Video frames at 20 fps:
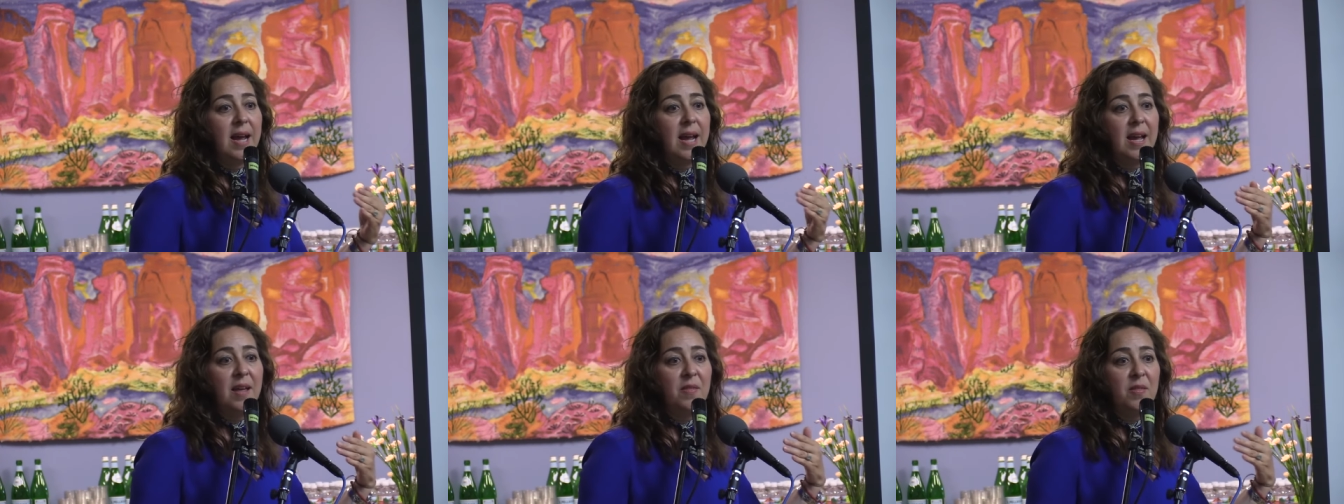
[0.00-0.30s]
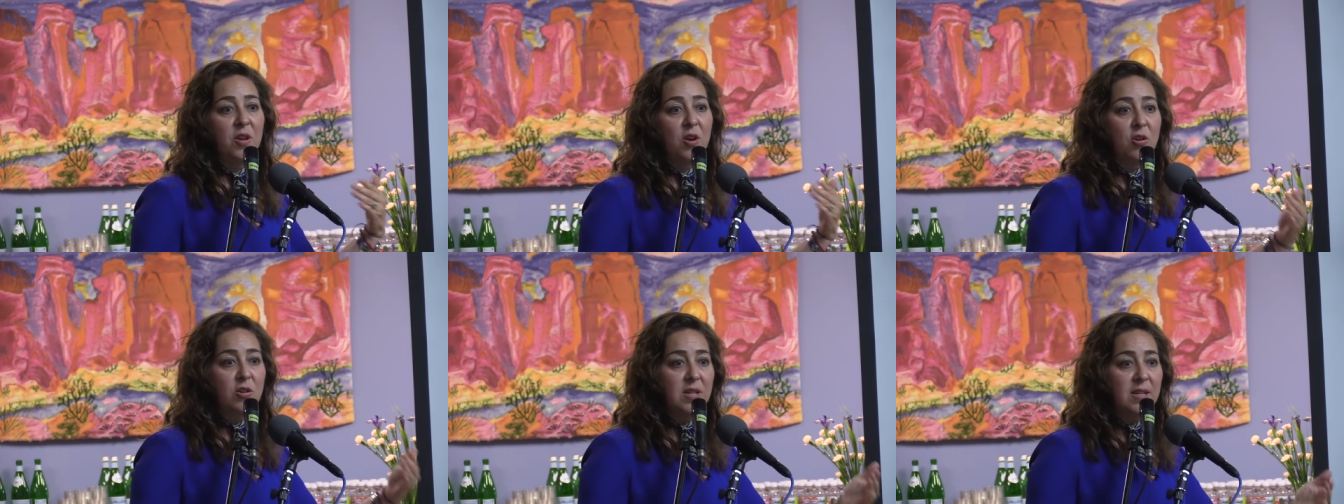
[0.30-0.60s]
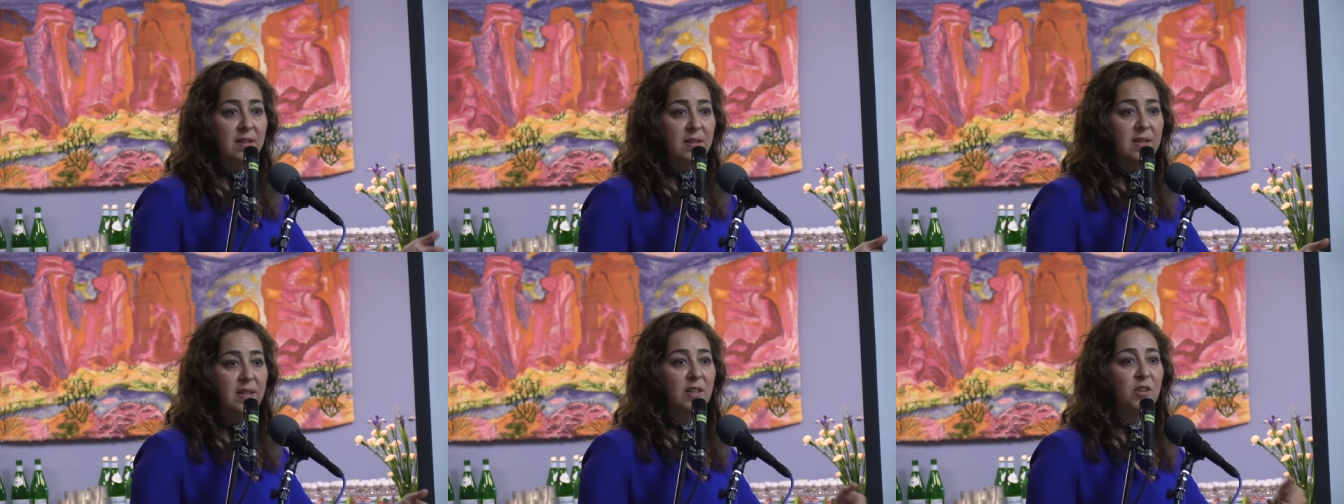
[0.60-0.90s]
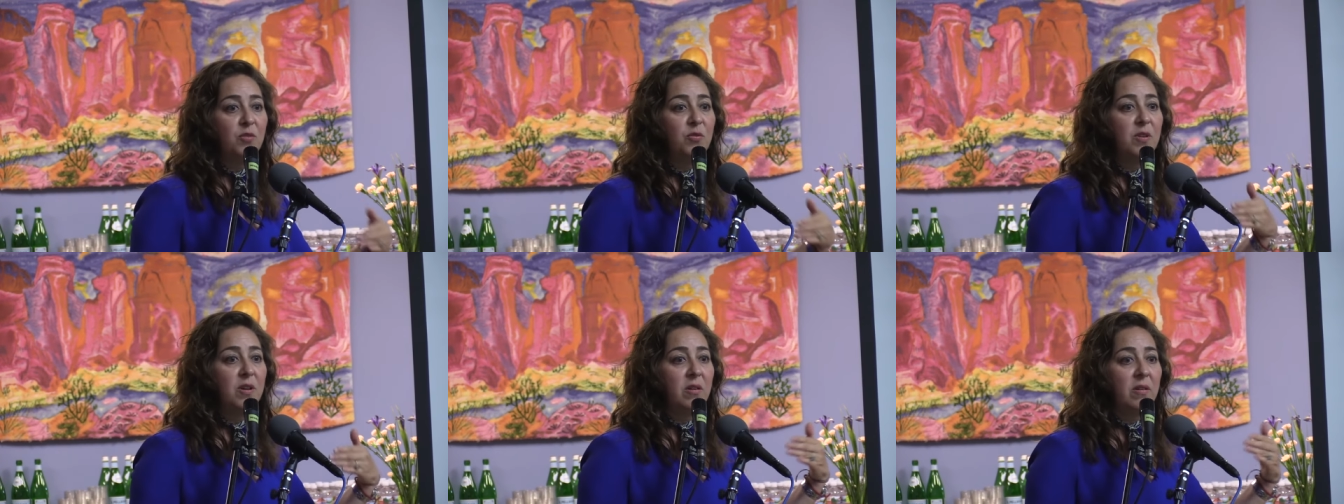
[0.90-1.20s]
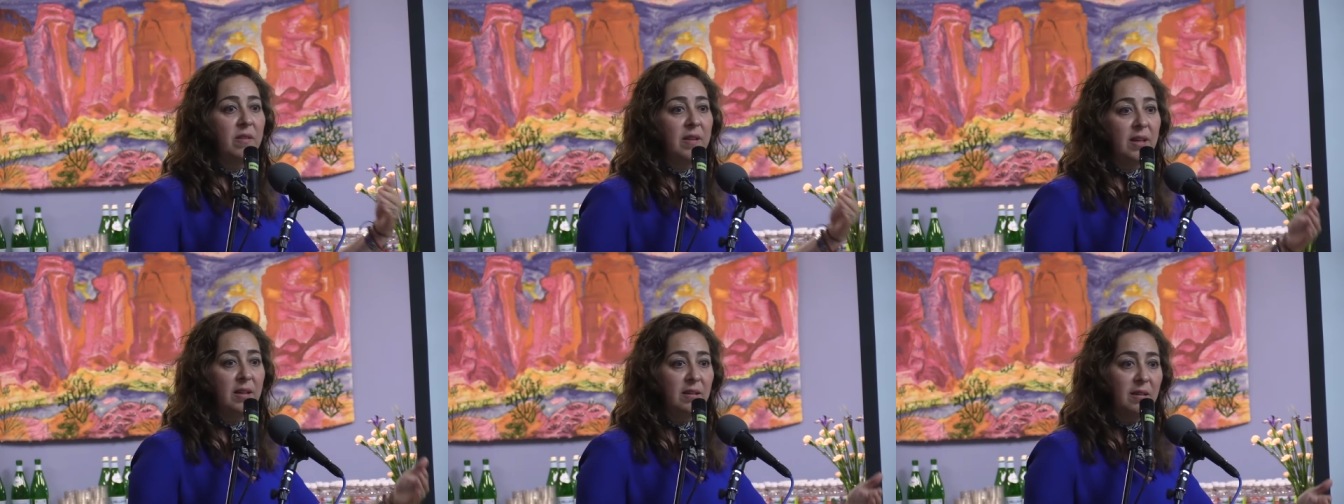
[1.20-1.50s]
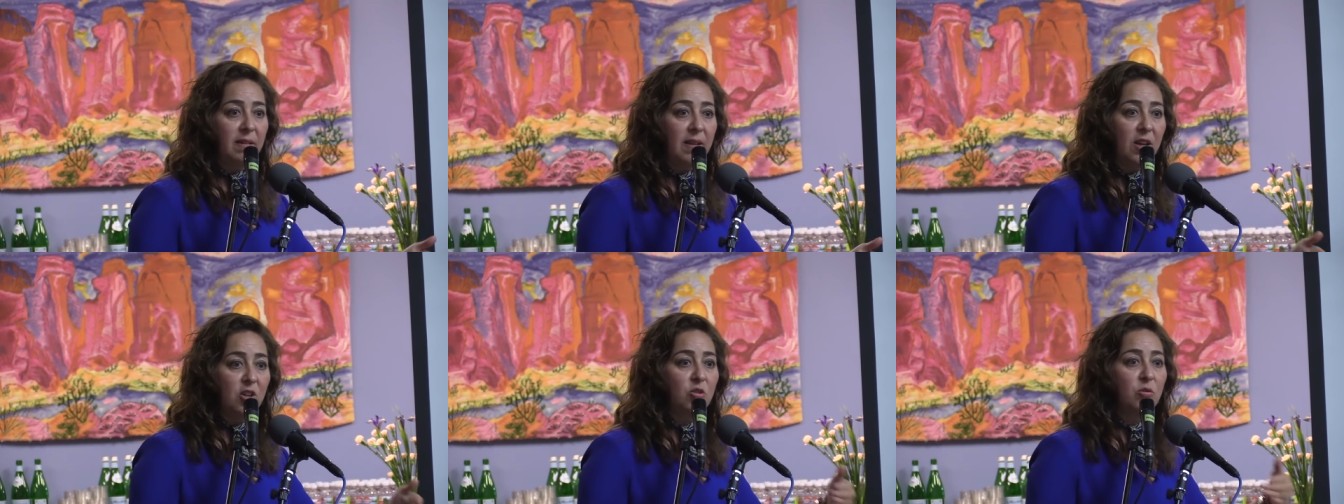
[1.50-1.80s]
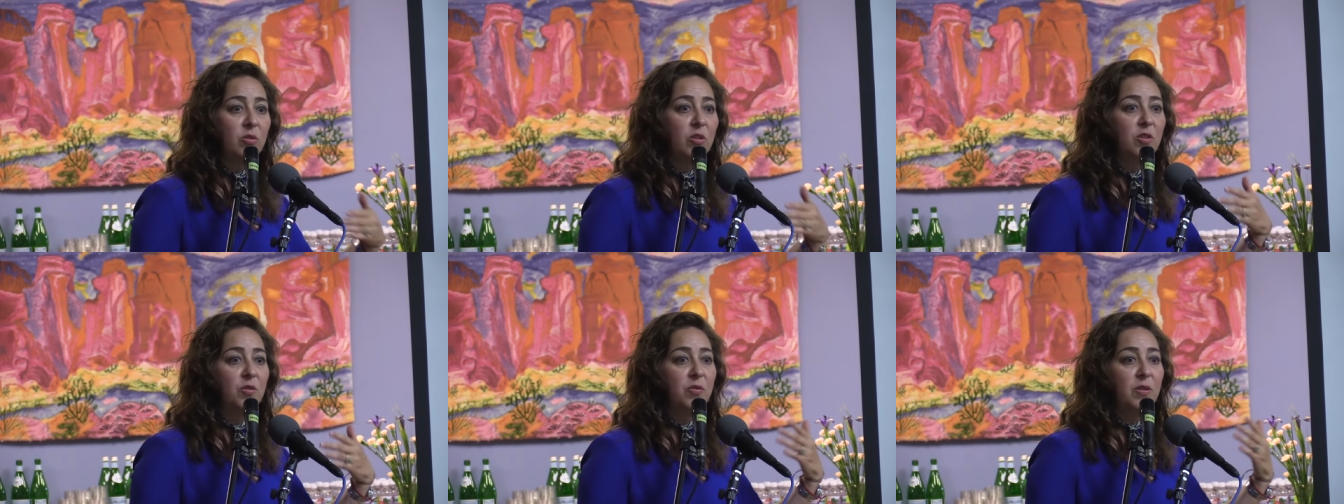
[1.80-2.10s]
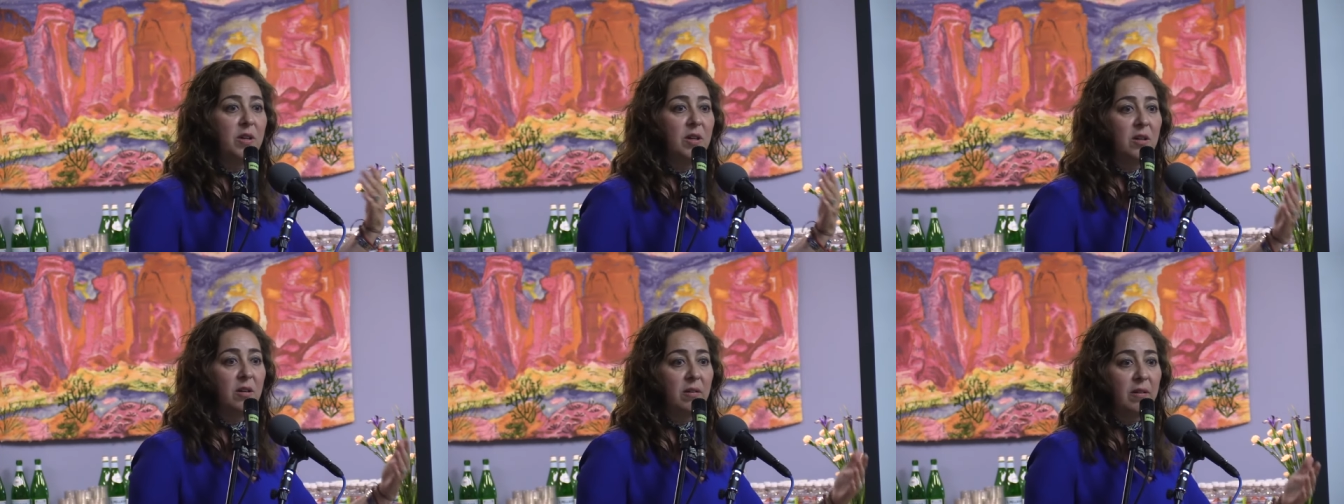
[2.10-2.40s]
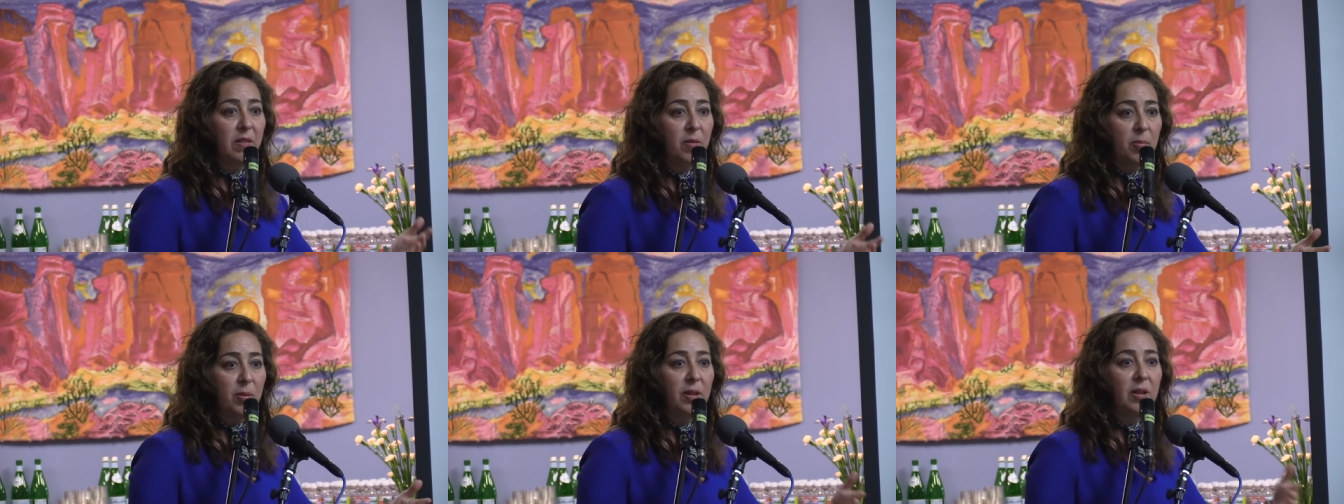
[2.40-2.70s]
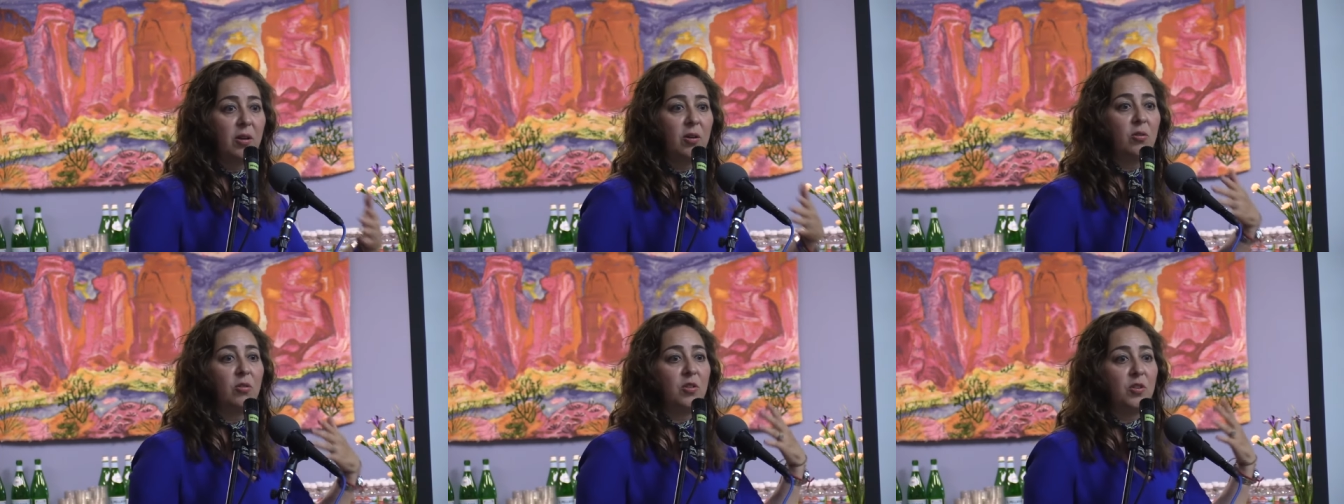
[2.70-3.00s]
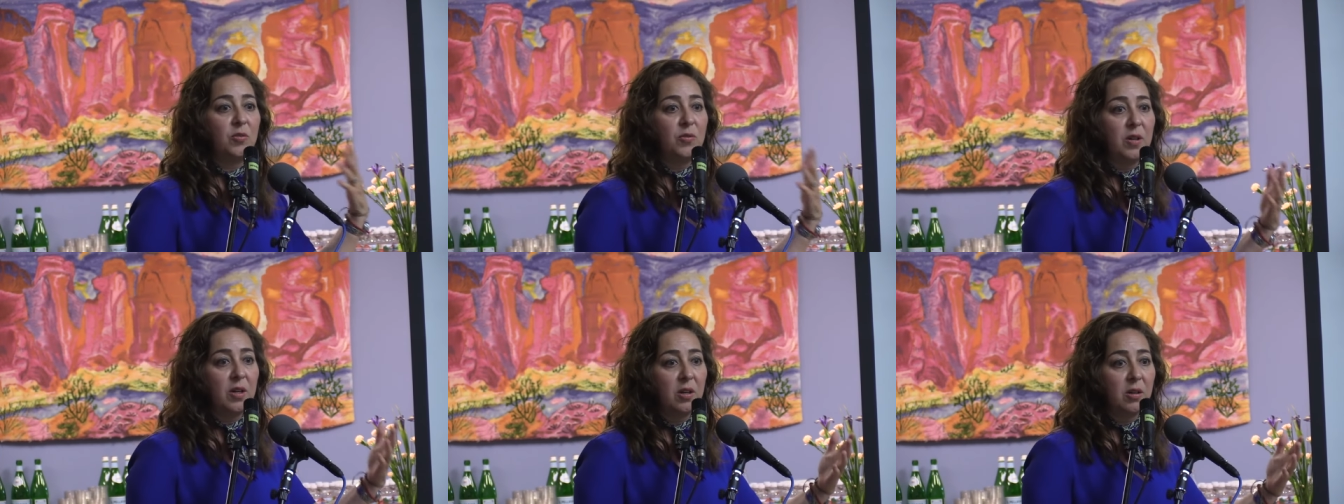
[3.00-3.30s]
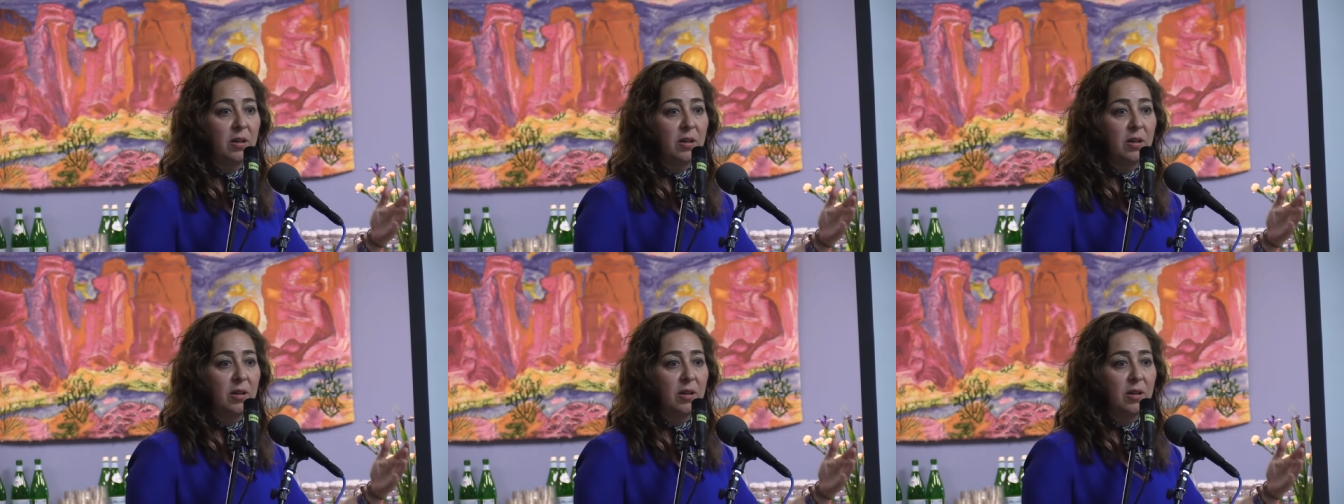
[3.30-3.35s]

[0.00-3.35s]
in the artistic sphere, in the intellectual sphere, in the political sphere.